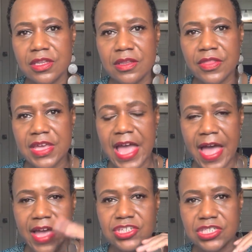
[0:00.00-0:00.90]
the
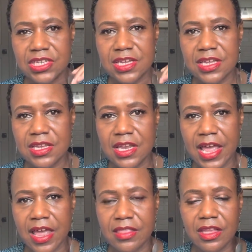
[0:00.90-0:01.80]
action
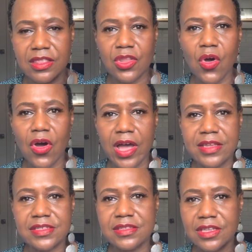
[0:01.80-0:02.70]
and the
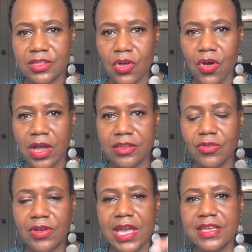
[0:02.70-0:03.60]
thought, the thought
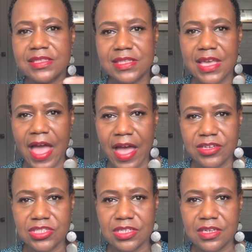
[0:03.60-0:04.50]
creates the
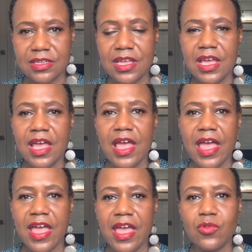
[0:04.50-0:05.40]
action,
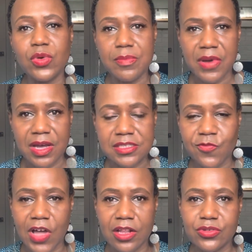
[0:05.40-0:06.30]
and we must
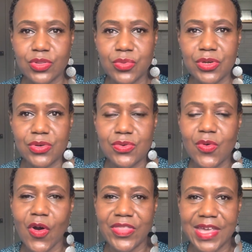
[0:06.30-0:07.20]
follow through
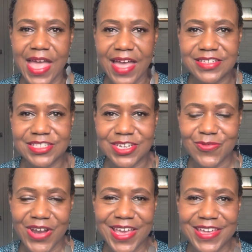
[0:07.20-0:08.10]
on the action,
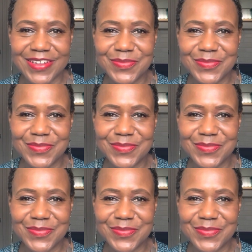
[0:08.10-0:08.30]
right?